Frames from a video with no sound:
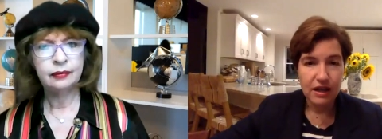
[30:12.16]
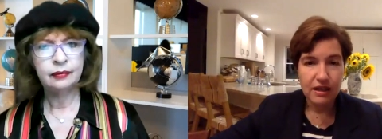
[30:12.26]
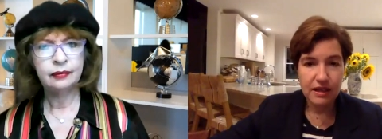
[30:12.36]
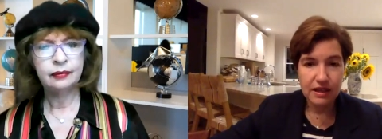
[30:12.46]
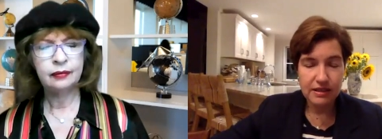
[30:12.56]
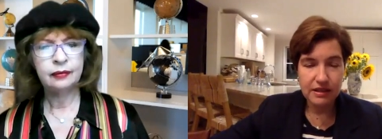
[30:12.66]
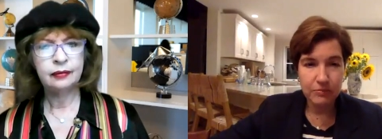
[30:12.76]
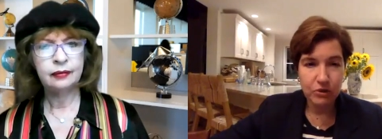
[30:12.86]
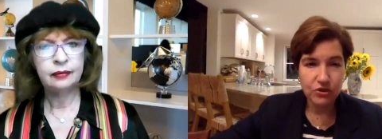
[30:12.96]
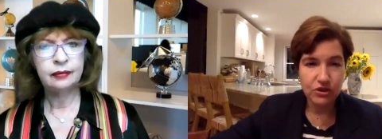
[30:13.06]
Speaker 1: this
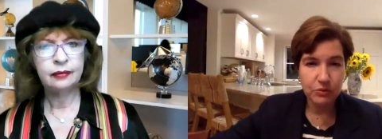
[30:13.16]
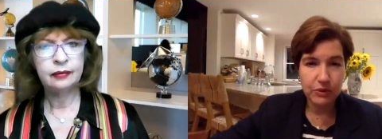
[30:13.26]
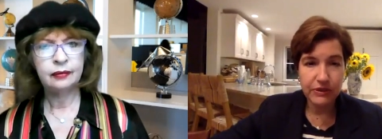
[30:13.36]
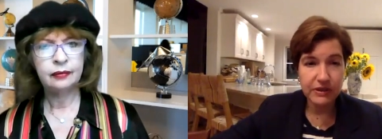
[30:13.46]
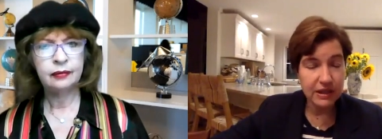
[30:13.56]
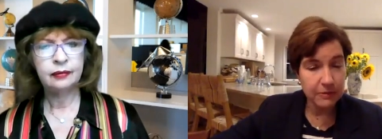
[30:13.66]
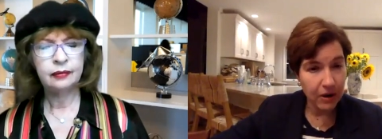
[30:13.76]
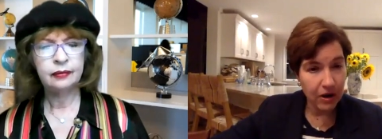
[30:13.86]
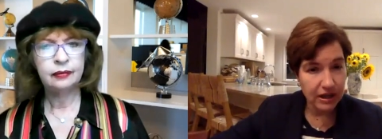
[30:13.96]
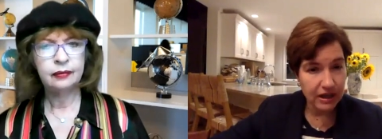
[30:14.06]
emerging with the Tea
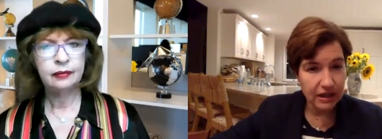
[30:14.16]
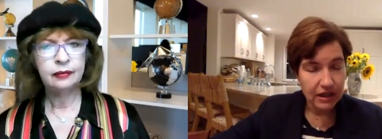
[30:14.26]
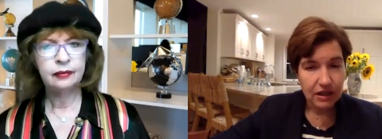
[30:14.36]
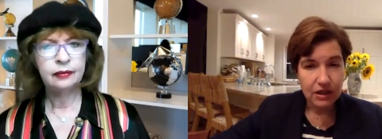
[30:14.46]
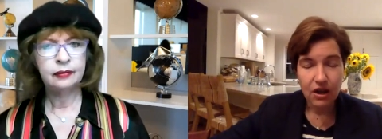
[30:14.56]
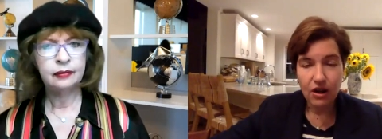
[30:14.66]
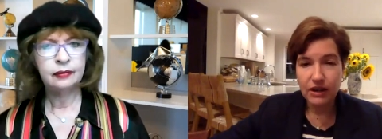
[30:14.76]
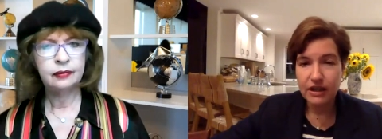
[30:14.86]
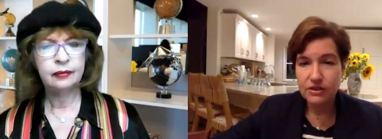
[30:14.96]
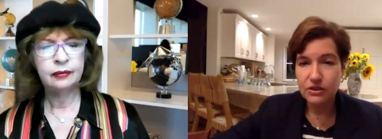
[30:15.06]
Party
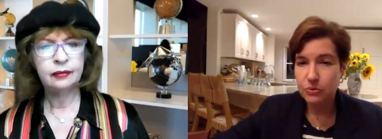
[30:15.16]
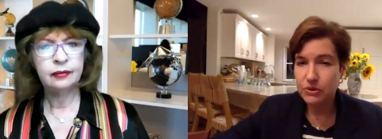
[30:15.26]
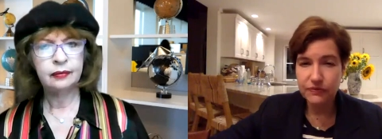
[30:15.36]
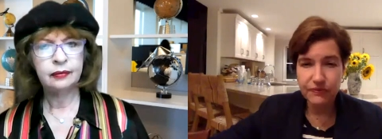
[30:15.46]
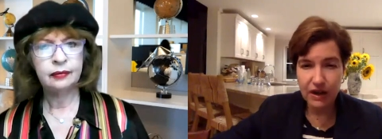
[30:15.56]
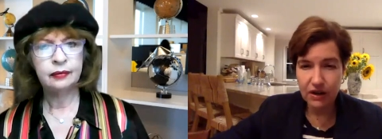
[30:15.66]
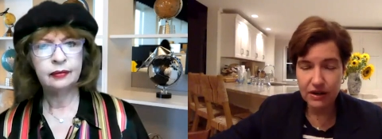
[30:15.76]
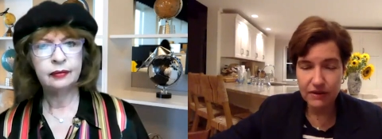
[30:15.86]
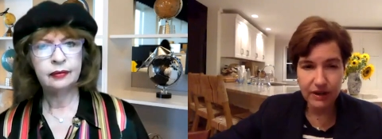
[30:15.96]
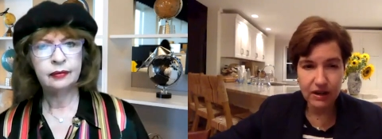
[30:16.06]
caucus, who was very,
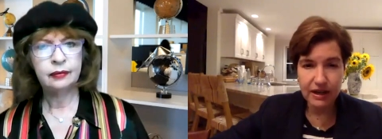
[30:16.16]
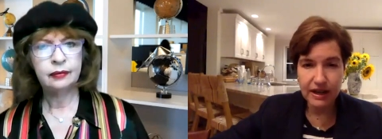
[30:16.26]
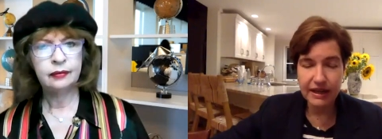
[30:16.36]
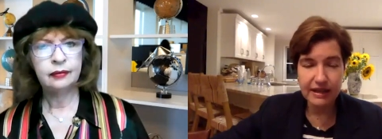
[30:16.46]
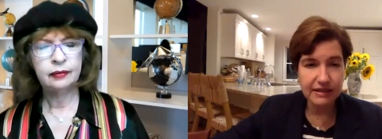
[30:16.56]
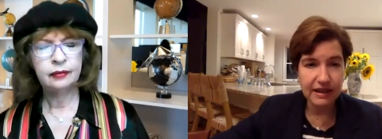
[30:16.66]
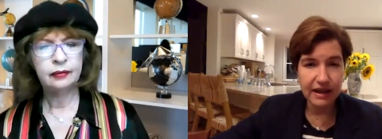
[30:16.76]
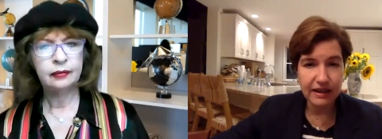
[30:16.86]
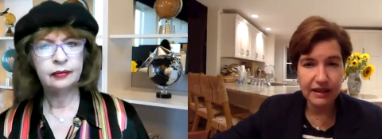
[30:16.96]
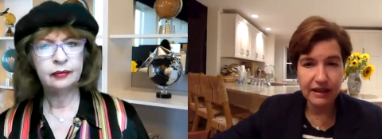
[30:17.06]
very
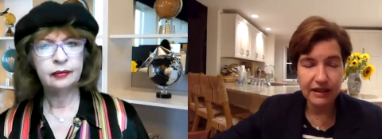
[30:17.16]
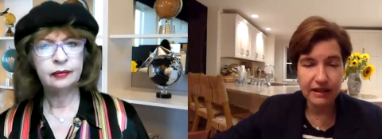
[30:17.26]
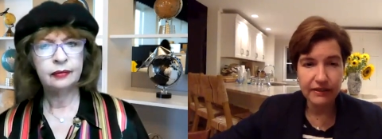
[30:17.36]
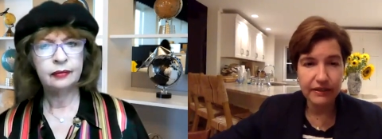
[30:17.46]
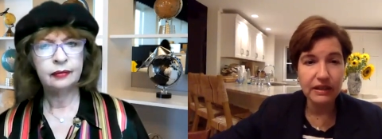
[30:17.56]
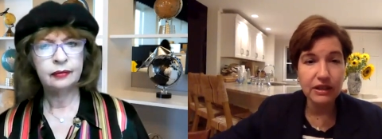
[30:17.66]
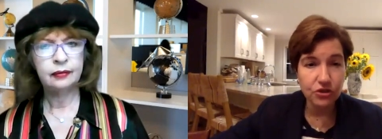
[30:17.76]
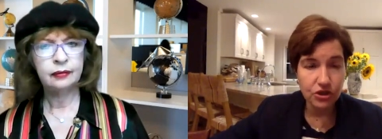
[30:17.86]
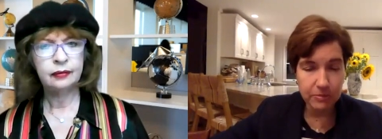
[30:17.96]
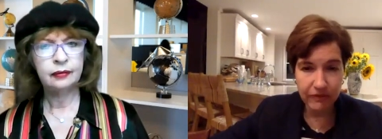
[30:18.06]
anti uh, the
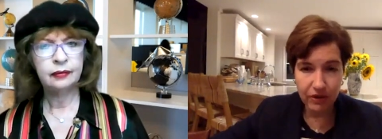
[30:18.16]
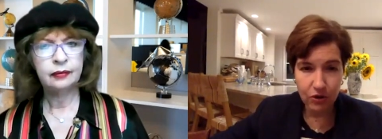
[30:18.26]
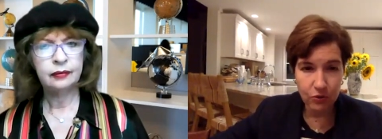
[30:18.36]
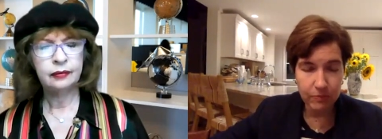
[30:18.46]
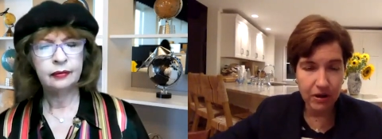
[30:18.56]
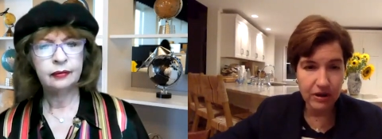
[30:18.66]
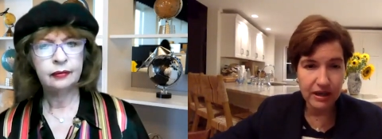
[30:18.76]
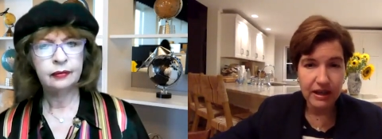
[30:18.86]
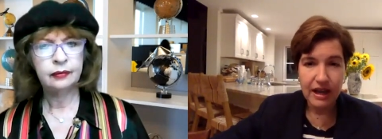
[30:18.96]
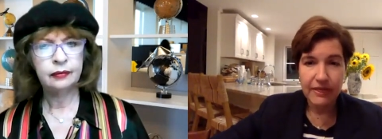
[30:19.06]
leadership of their own party.
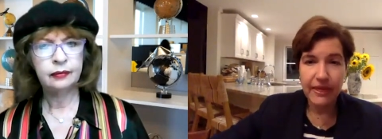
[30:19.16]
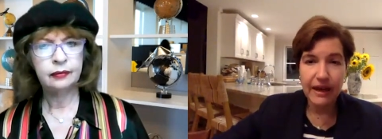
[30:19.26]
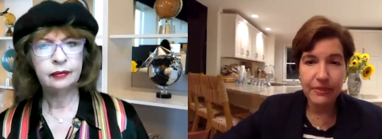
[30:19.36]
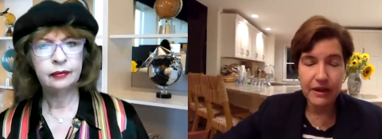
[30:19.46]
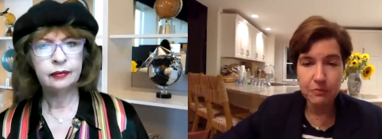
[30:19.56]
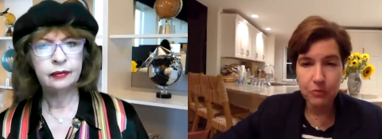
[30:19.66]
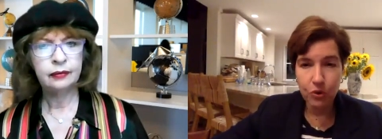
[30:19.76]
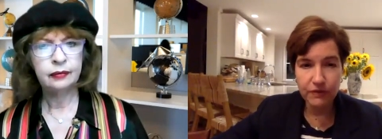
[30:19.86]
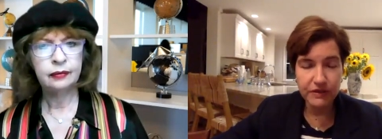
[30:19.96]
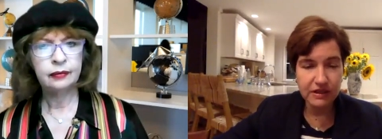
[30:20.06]
That then
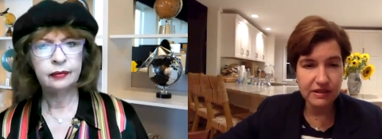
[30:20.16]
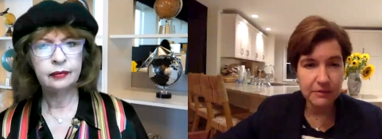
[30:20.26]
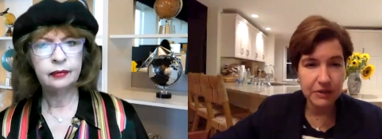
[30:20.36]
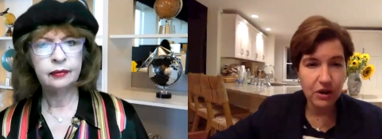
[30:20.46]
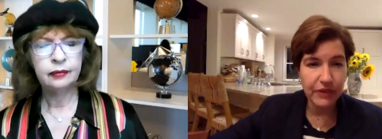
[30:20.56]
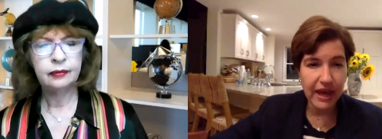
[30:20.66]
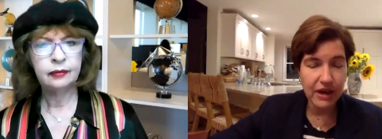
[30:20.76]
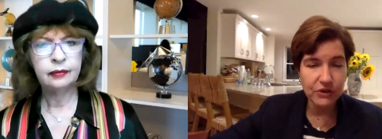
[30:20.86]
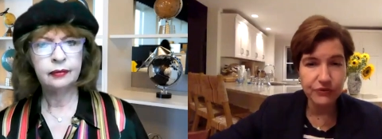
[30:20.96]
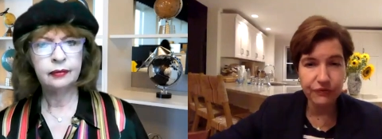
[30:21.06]
morphed into something called the
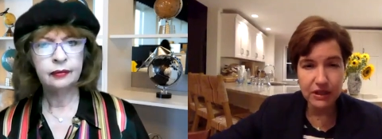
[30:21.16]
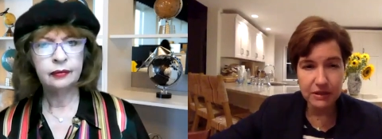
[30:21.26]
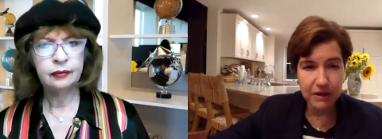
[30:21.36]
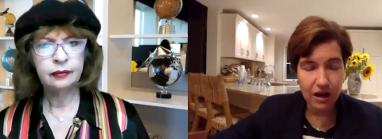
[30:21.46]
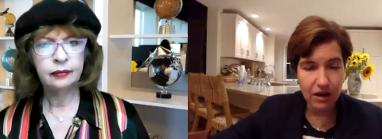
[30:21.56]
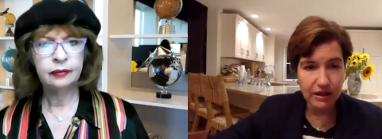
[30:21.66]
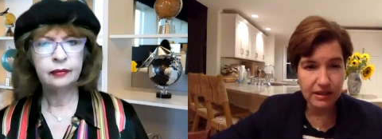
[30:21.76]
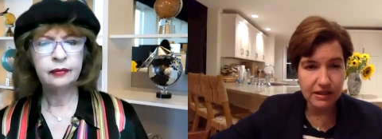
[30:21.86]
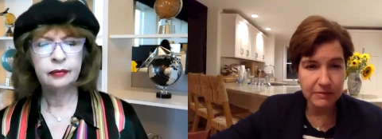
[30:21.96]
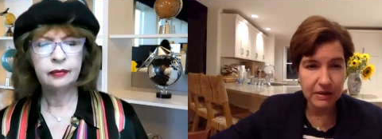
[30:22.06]
House Freedom Caucus
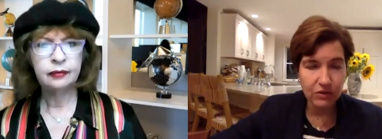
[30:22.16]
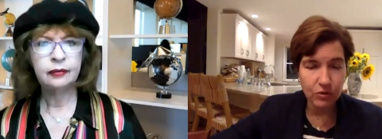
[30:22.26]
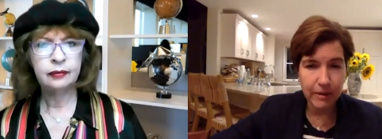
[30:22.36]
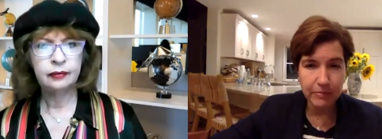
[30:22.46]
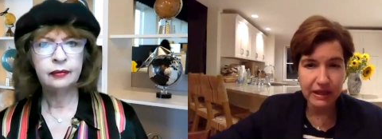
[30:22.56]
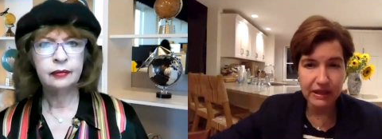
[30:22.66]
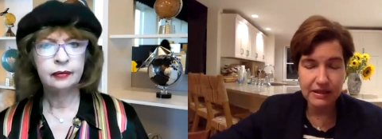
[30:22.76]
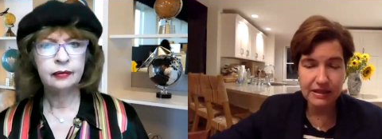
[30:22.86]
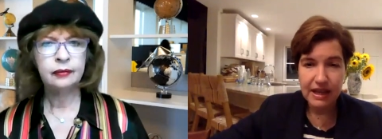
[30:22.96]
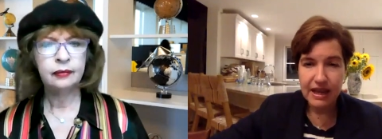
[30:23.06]
among
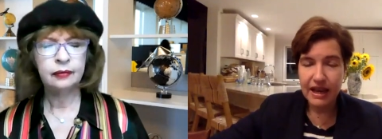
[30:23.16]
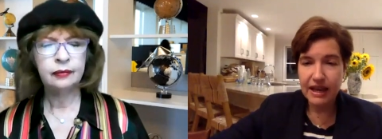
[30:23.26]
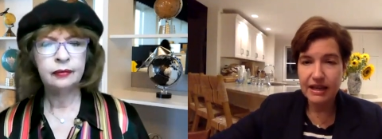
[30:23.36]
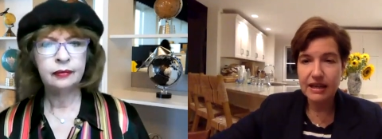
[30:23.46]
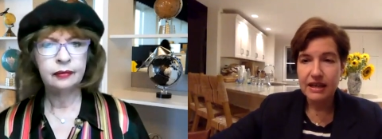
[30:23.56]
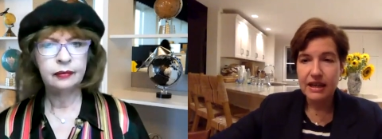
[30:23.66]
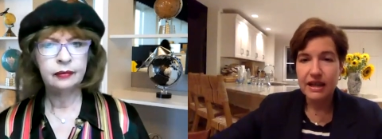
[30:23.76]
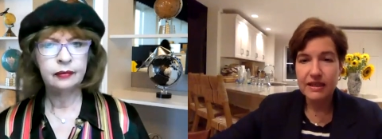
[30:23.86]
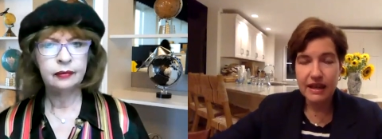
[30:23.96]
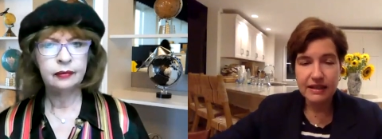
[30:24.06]
Republicans. And, and
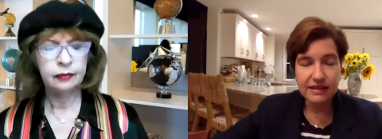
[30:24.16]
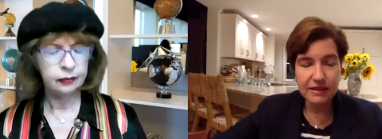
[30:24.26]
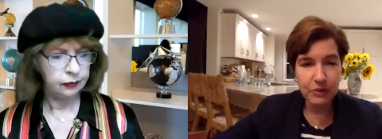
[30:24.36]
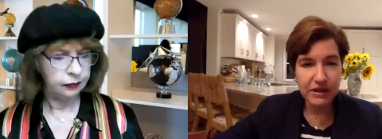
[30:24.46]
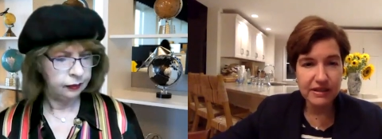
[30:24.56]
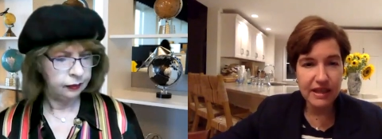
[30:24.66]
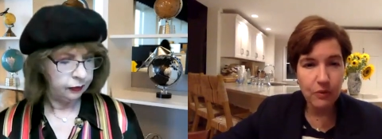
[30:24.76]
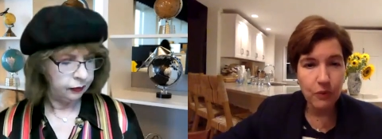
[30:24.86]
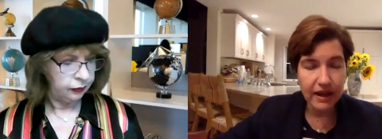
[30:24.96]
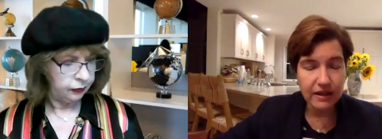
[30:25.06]
then in some ways, they
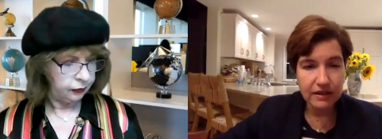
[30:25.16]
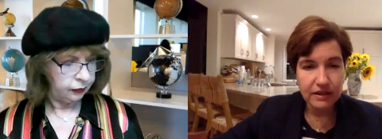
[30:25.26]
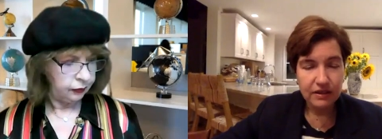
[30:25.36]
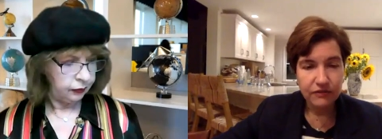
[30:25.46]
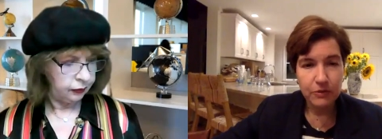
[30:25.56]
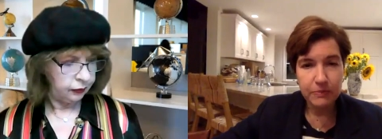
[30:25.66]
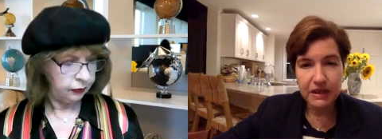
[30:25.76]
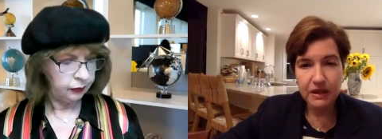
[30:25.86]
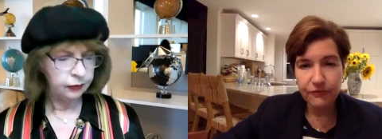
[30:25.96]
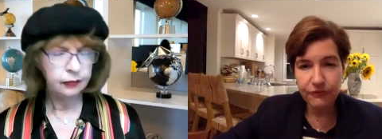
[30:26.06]
went from being
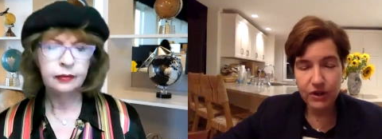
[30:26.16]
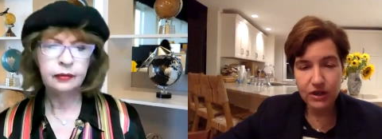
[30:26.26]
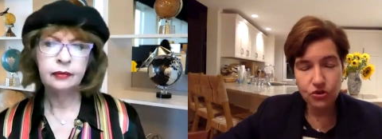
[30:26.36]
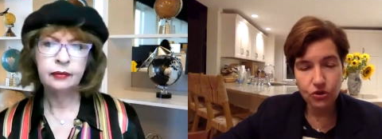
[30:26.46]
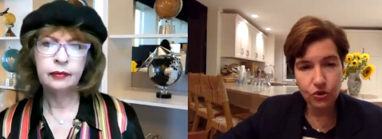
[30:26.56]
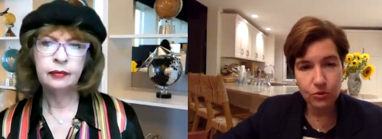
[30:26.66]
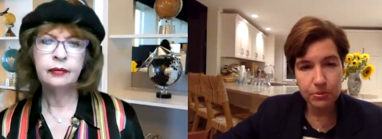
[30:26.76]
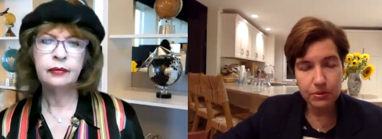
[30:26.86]
a fringe group